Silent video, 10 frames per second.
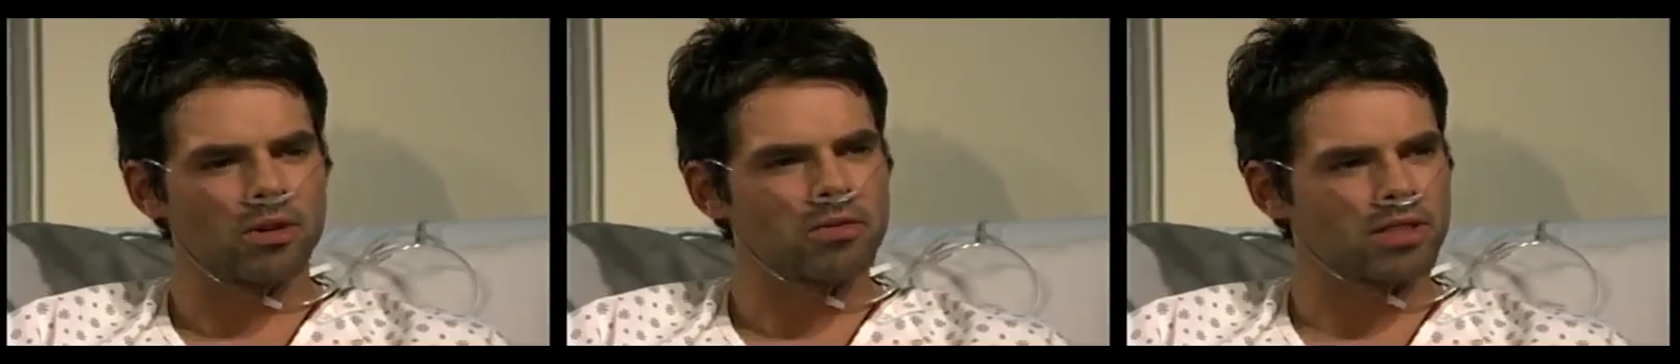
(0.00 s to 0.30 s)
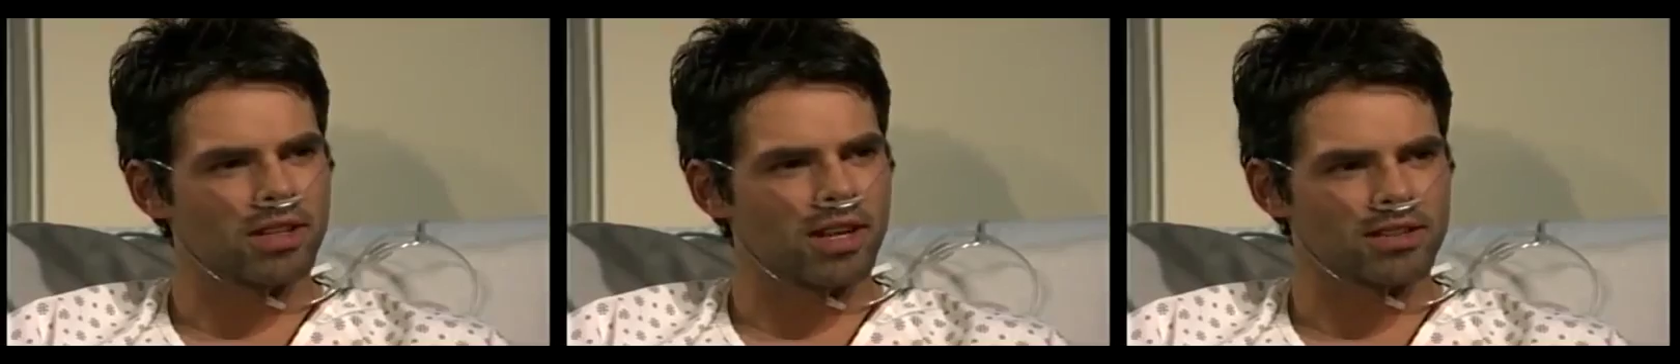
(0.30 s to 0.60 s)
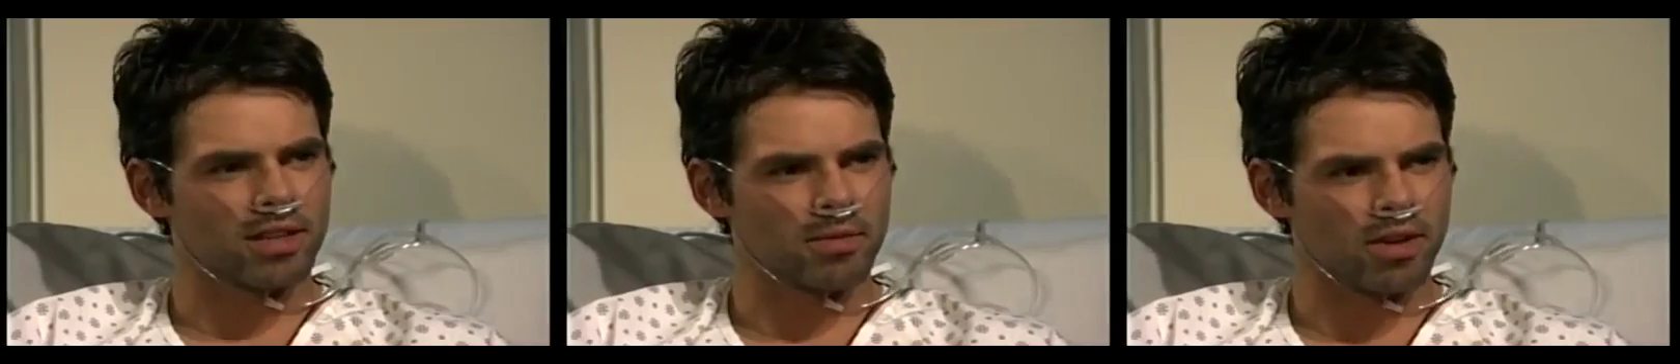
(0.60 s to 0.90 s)
When was the
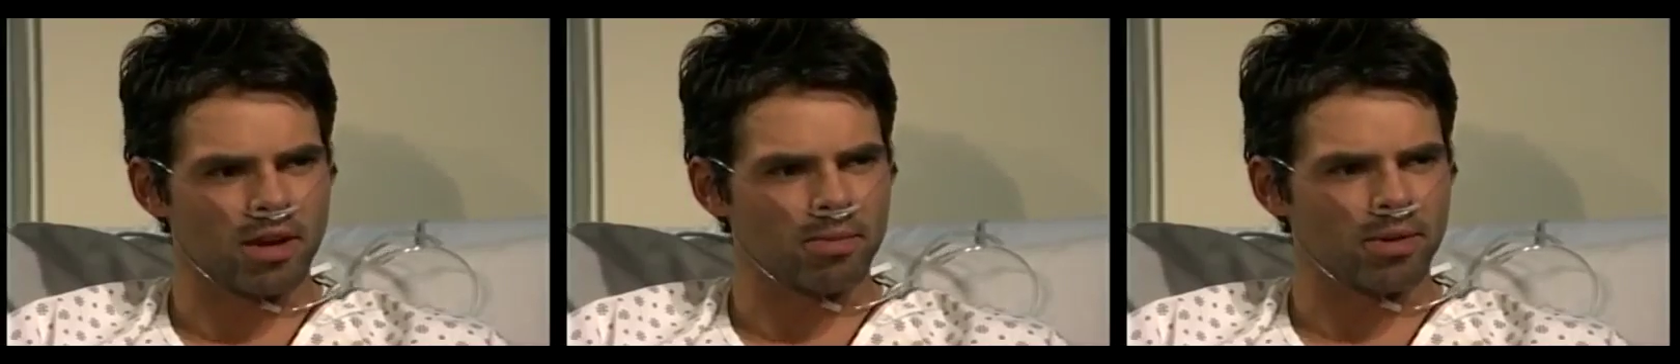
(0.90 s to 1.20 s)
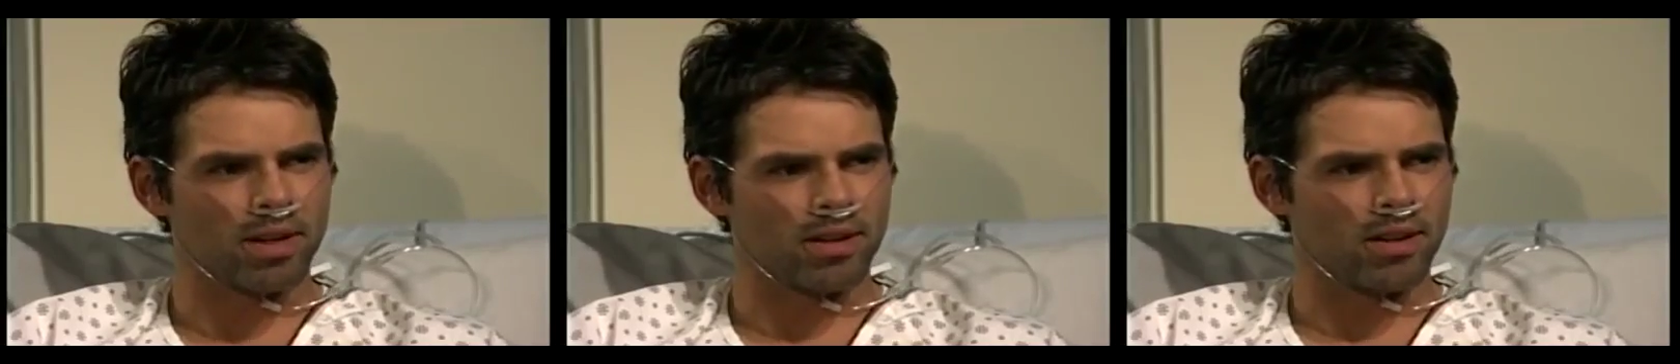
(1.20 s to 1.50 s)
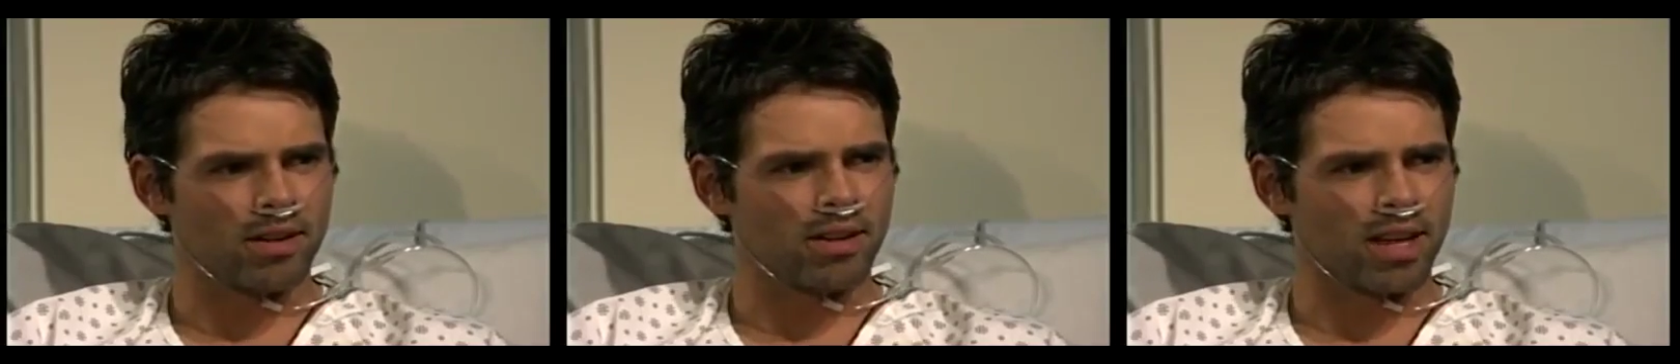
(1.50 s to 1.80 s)
last time you
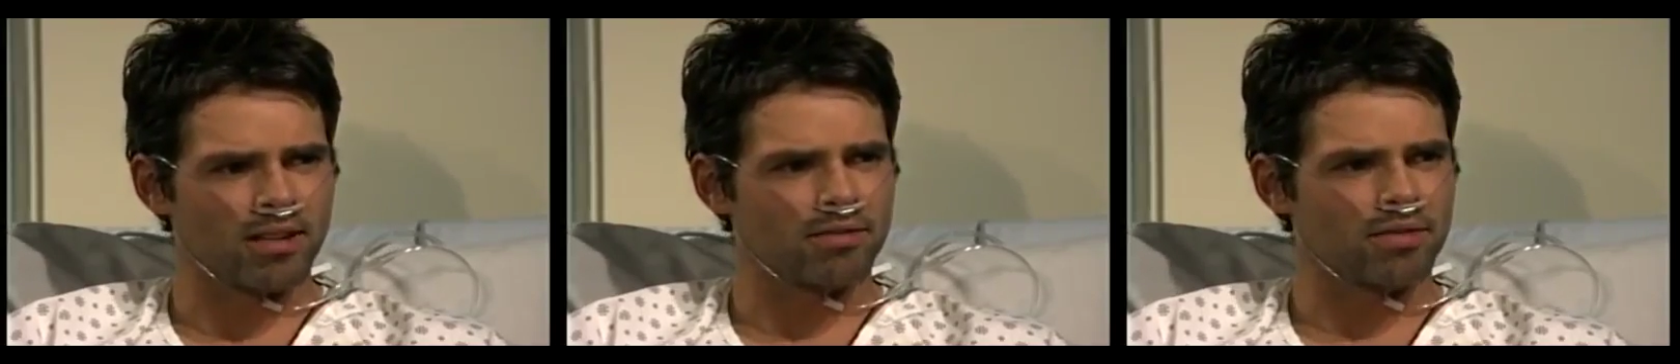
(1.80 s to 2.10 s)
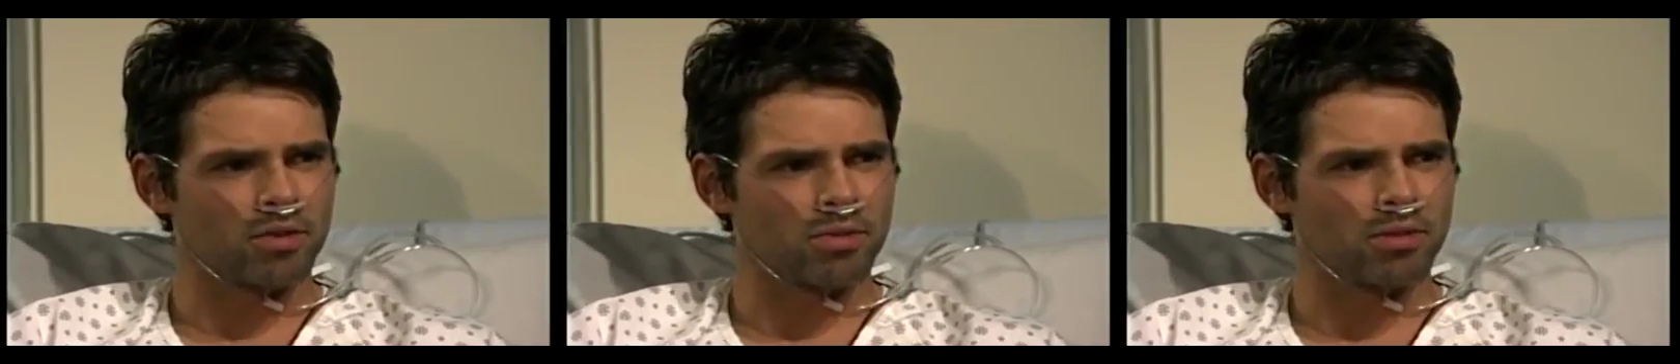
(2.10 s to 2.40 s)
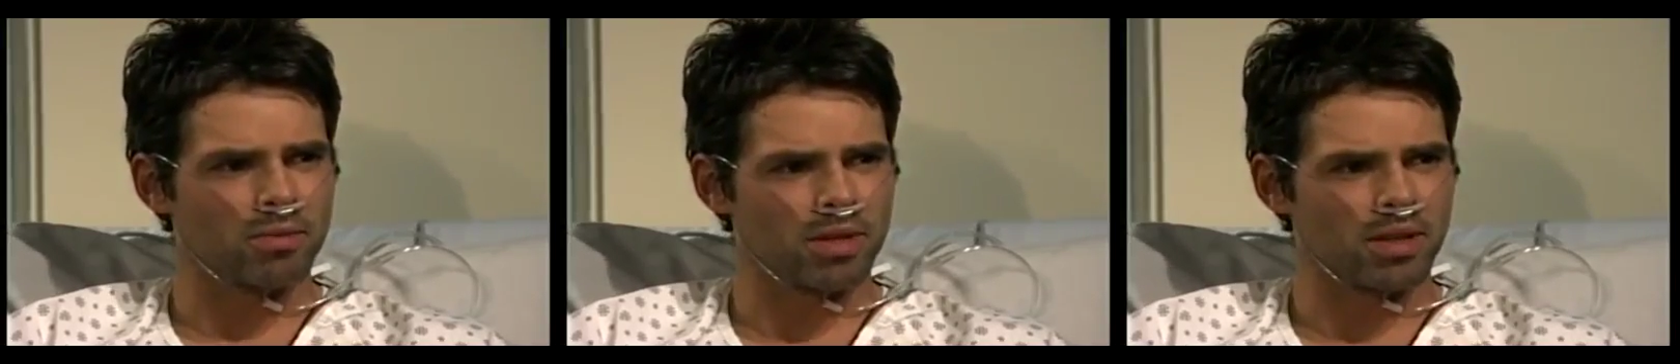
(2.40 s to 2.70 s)
operated on a live
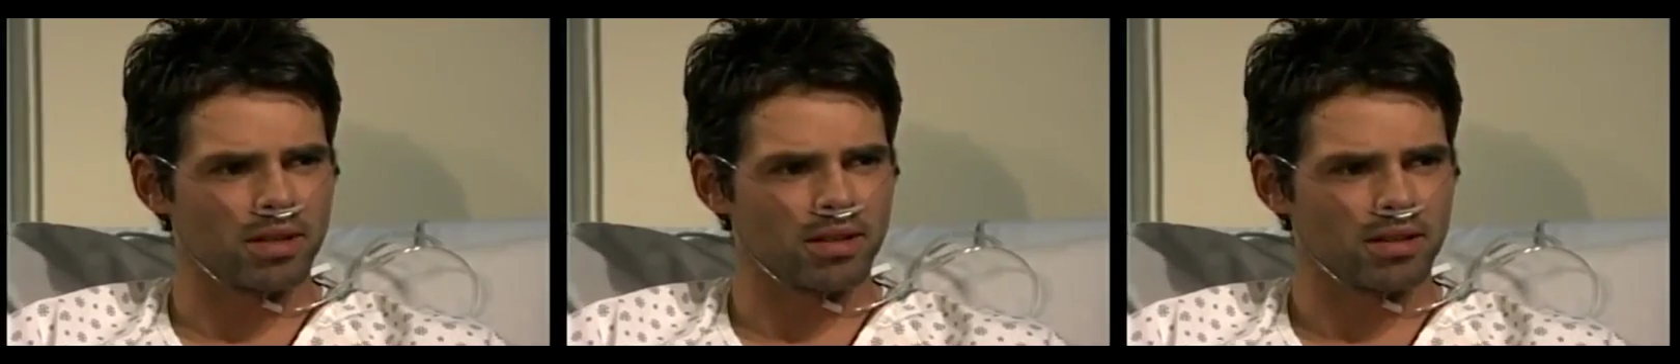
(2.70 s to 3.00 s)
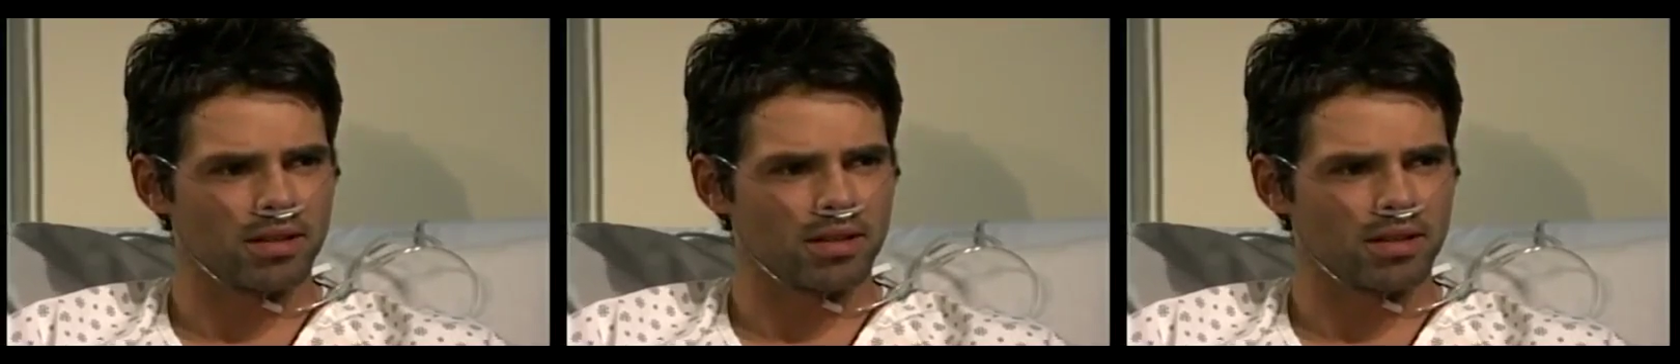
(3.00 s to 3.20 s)
human being?